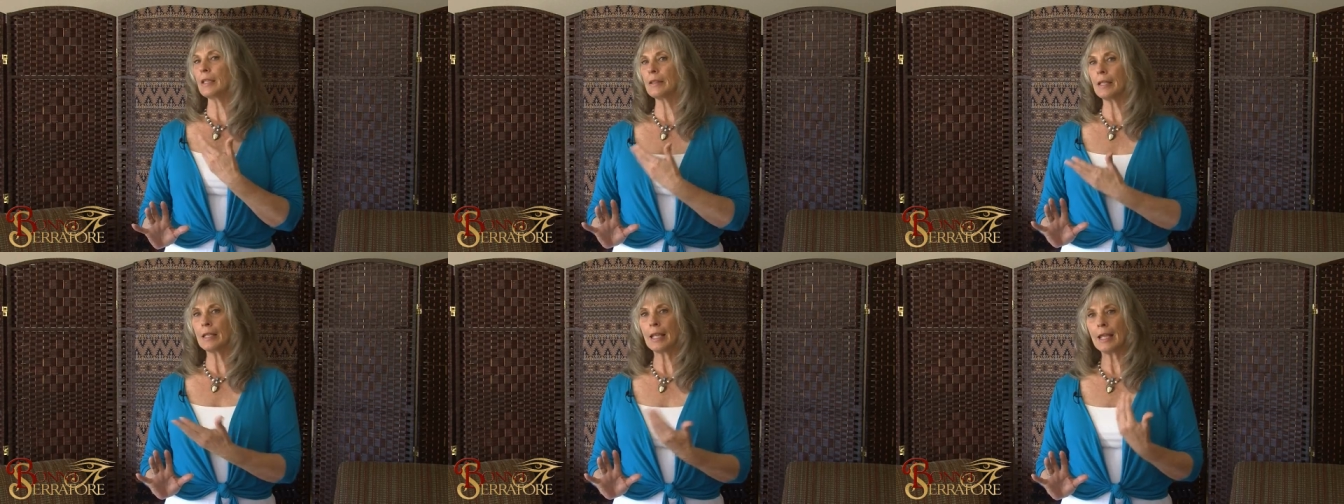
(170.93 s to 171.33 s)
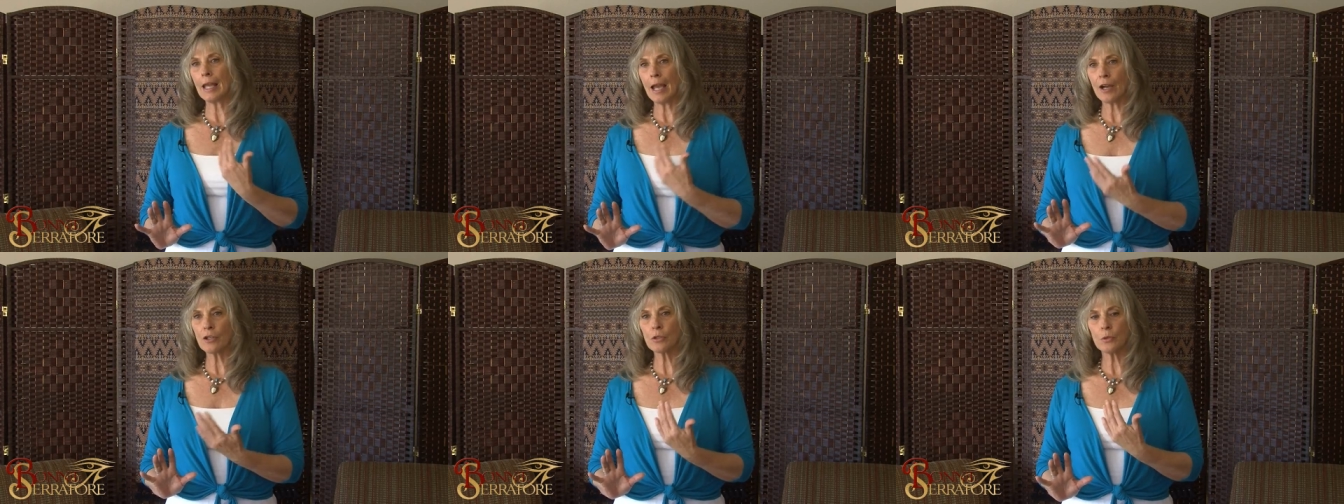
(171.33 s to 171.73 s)
the
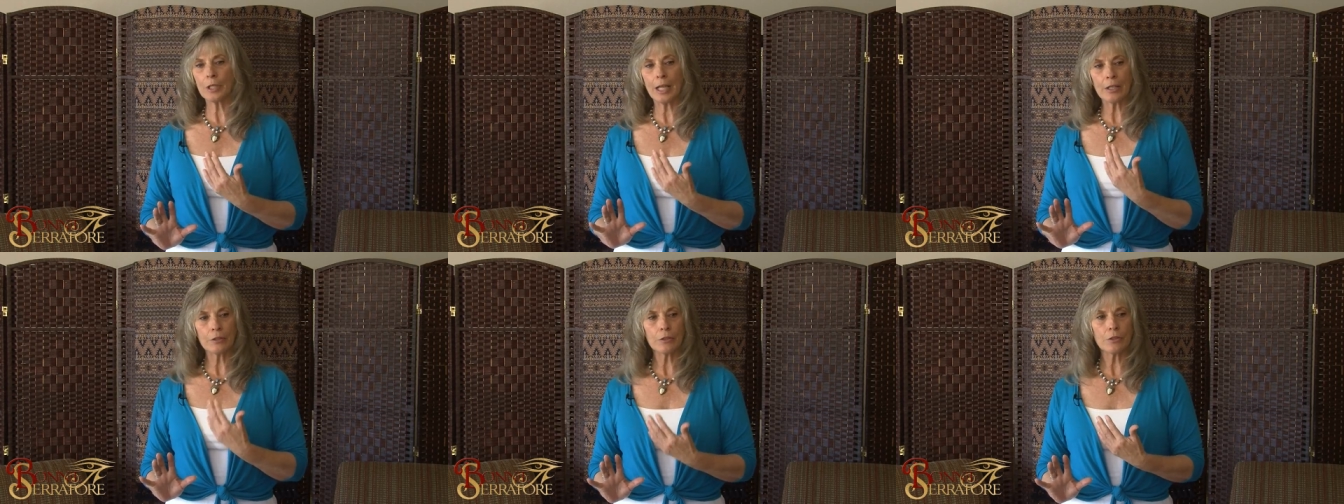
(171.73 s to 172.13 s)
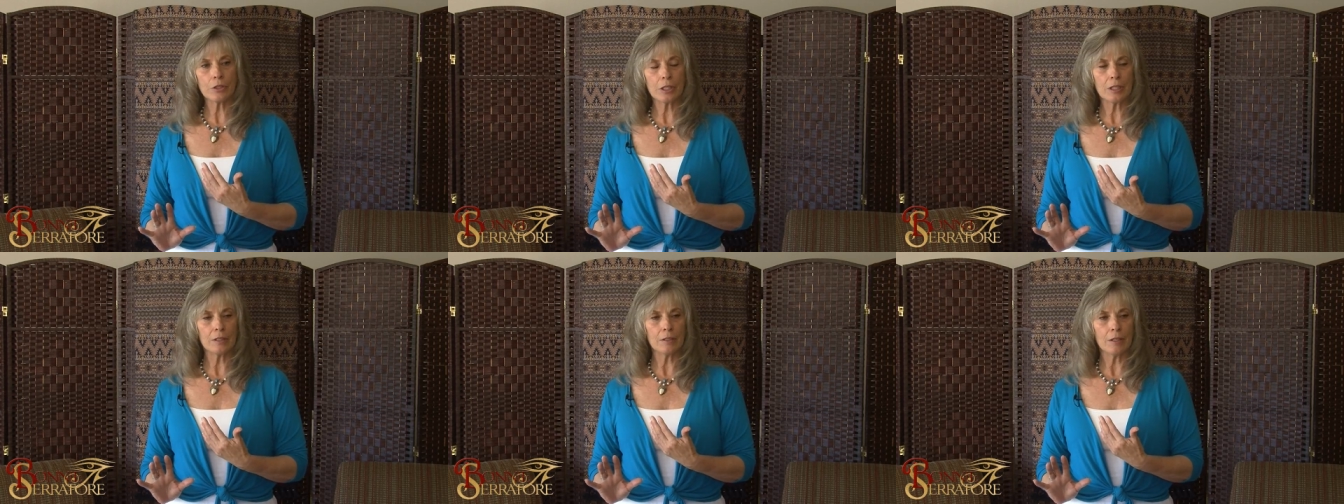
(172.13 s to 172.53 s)
actual
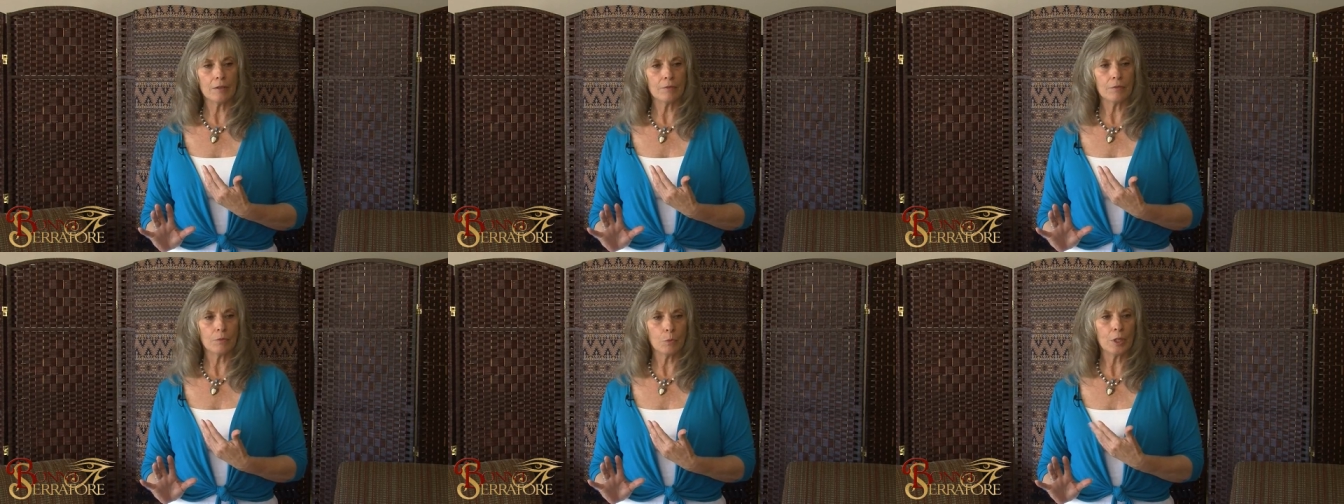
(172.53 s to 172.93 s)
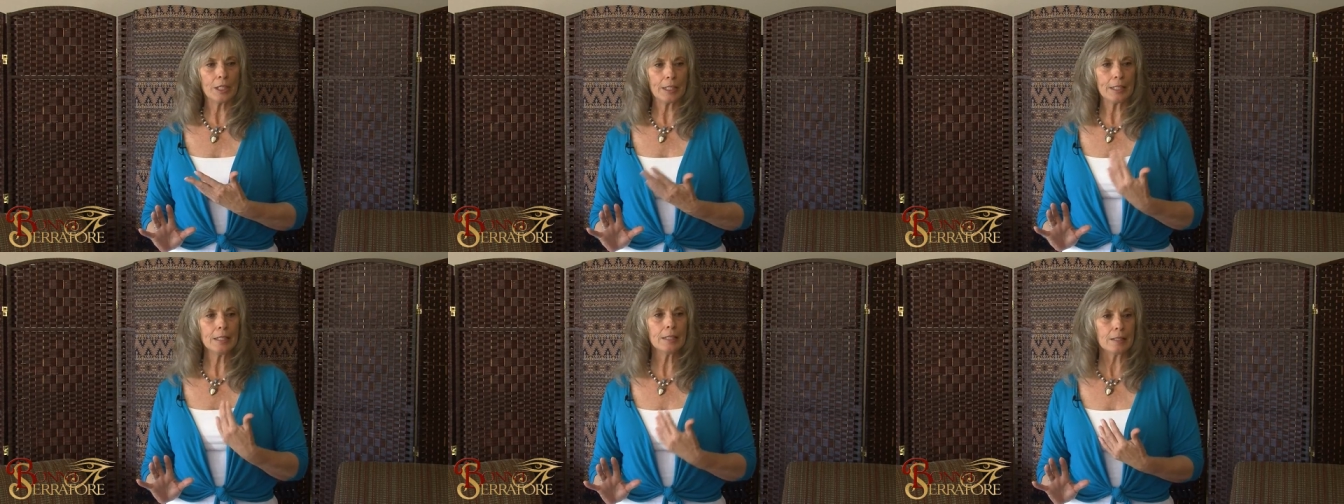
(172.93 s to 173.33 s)
energy of what
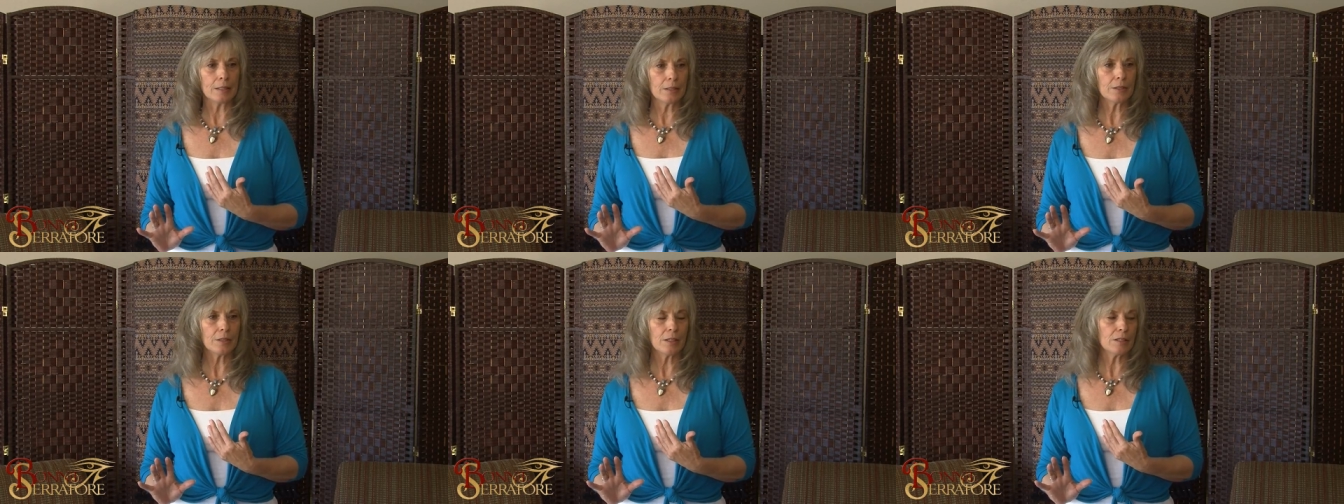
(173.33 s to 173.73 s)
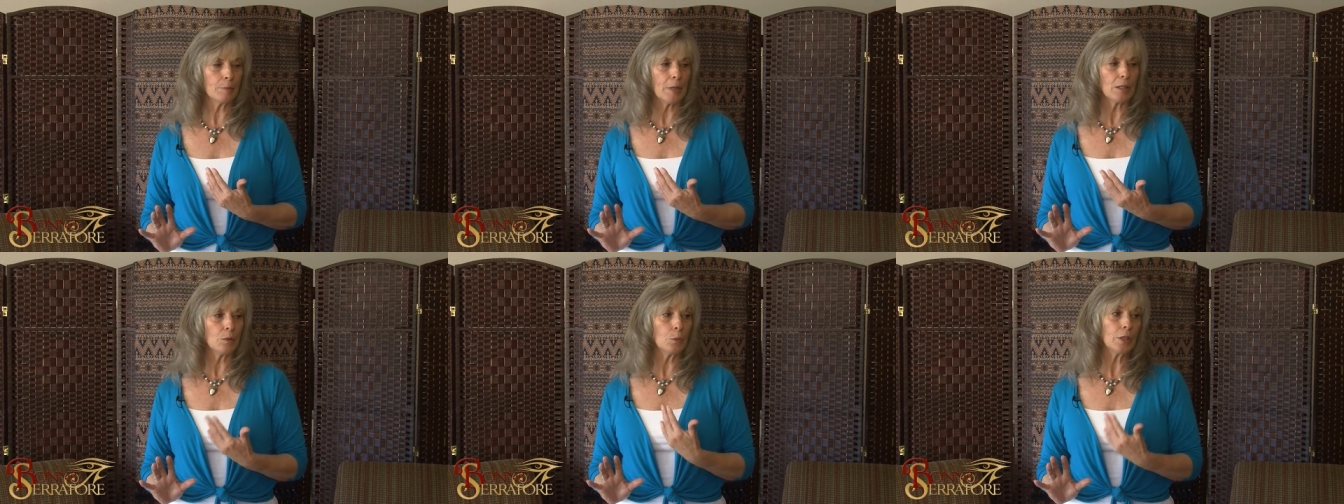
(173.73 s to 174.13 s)
is, doesn't
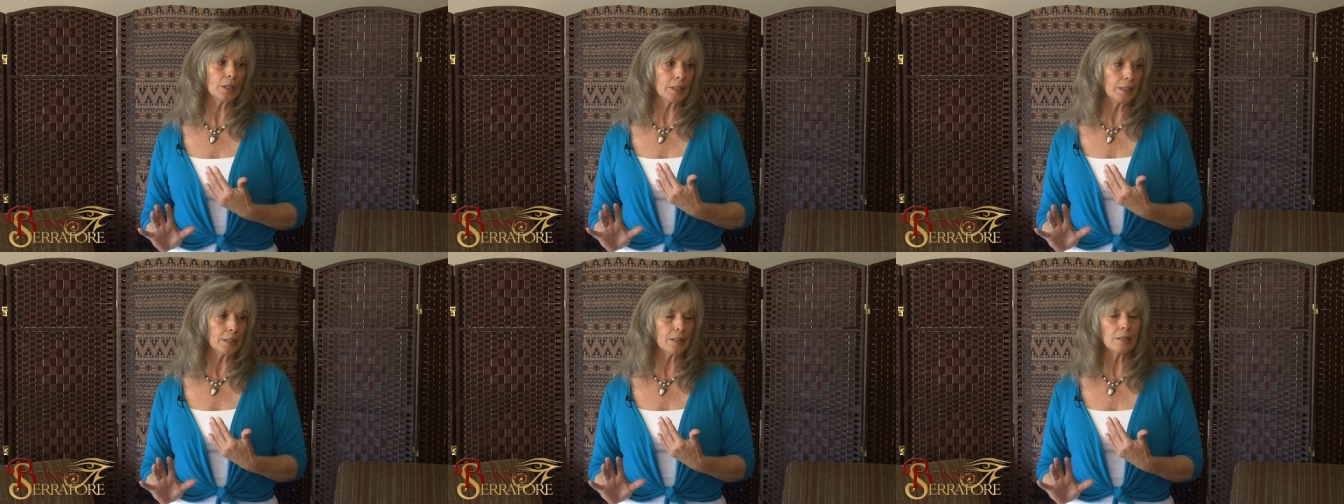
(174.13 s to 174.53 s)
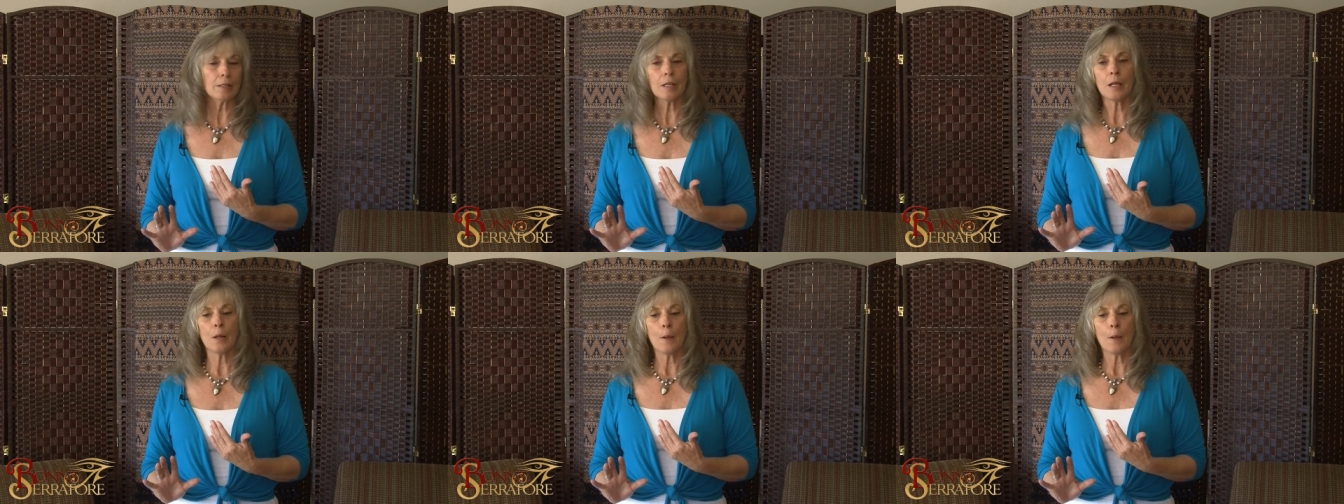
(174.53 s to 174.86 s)
matter what it is,